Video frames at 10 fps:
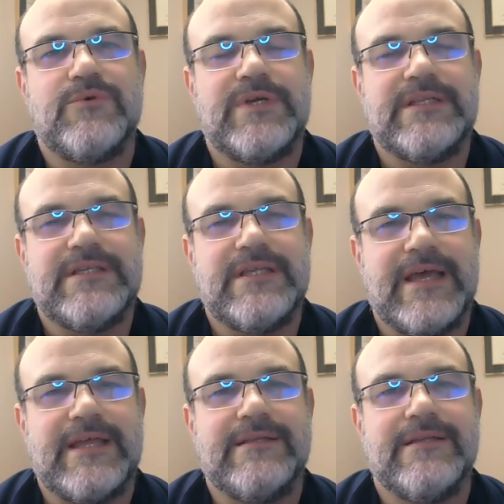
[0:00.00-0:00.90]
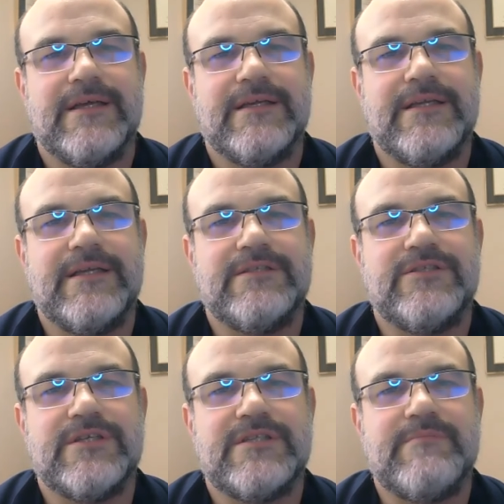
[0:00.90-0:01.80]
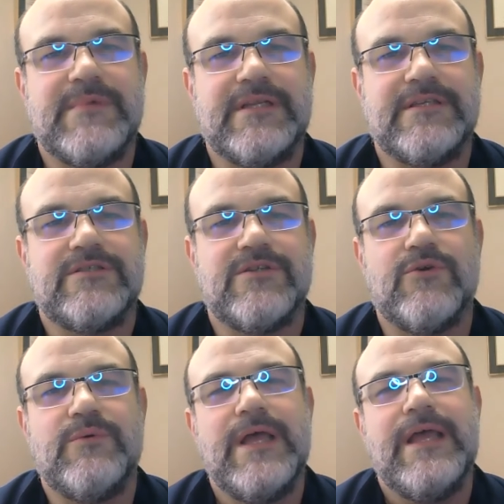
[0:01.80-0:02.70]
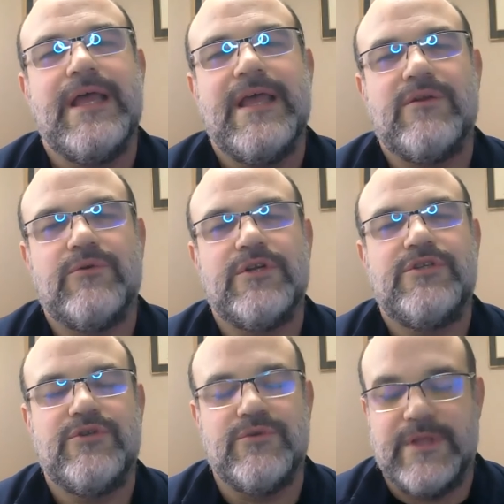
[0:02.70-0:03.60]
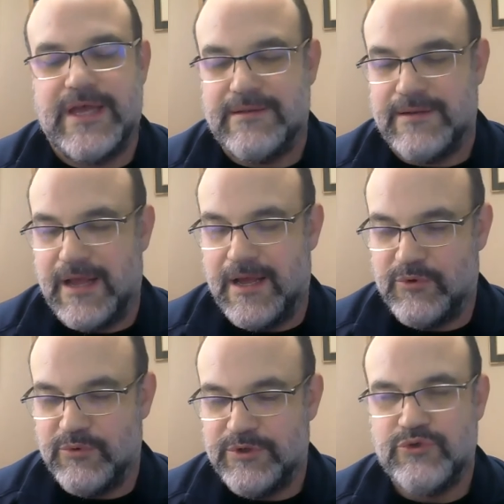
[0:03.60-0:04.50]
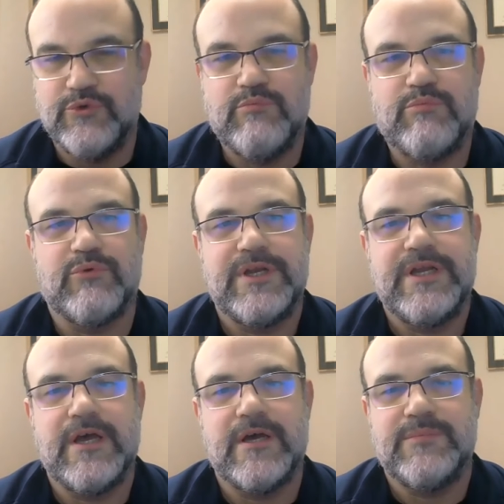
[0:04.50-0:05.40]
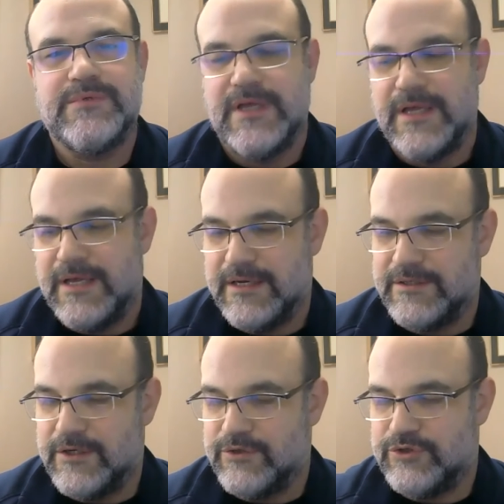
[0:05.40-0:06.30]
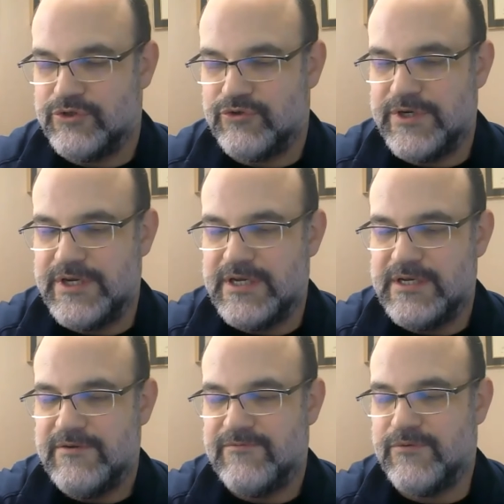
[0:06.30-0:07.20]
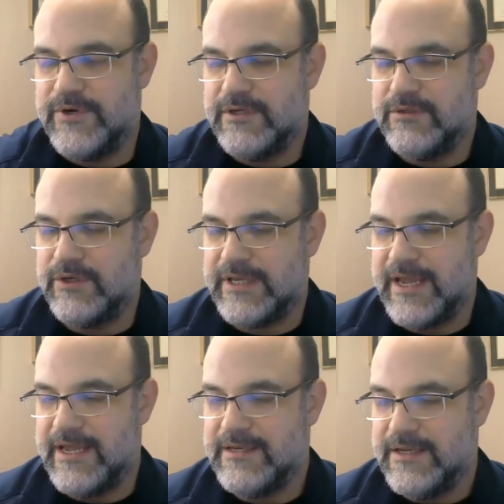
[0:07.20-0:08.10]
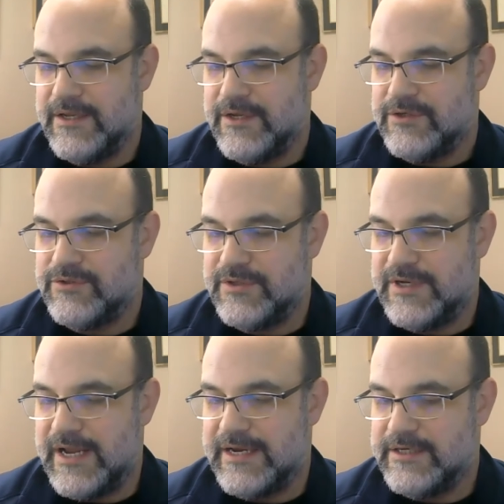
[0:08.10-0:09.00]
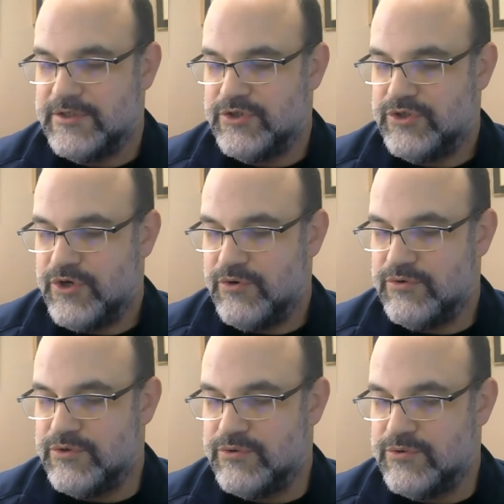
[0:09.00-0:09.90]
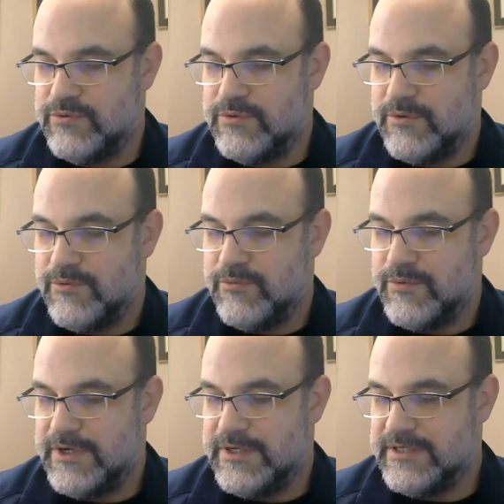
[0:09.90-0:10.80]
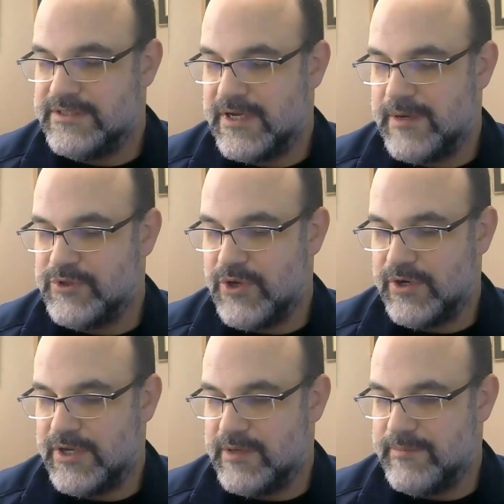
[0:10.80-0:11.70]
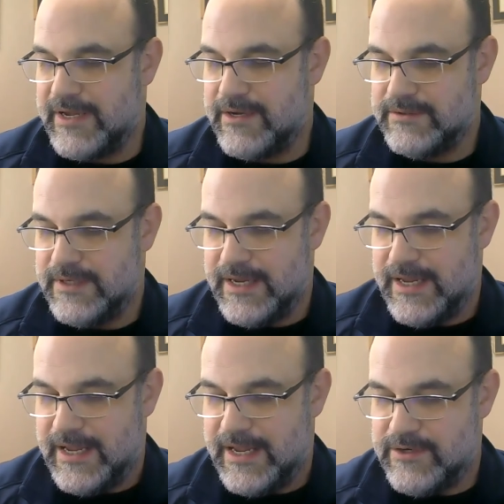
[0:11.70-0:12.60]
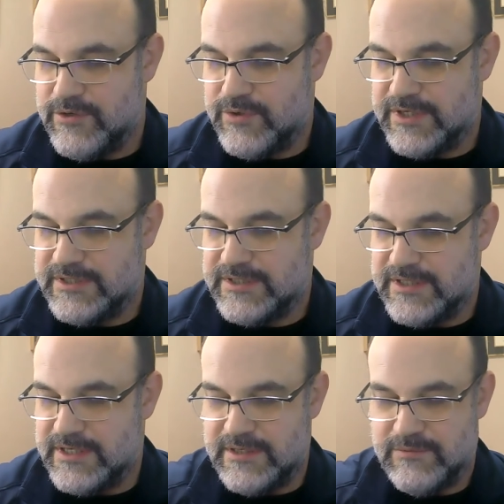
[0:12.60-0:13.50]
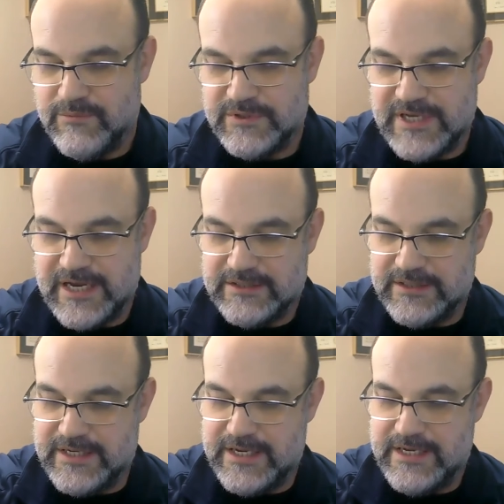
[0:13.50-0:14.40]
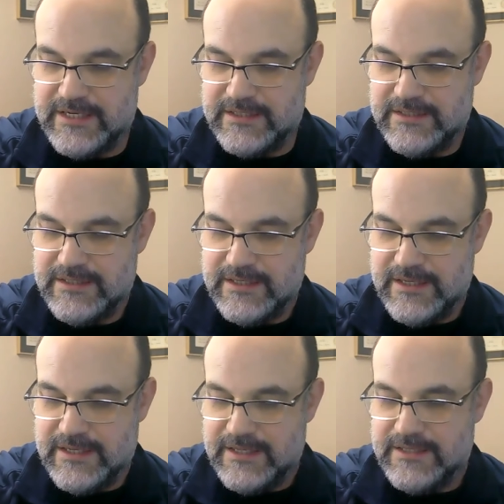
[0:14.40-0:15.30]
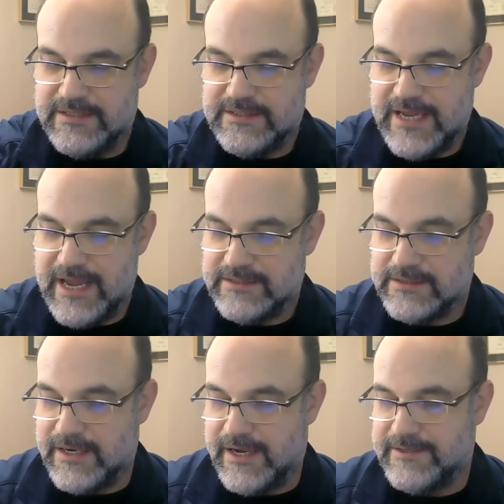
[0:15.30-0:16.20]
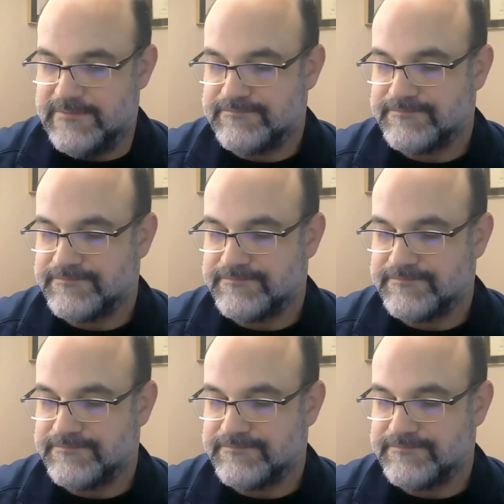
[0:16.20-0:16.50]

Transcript: We'll get to that in just a minute. So in order to do that, I'm going to bring up another screen for you to look at so that I can show you what it is that I'm talking about, and you can see what's actually in this tax guide.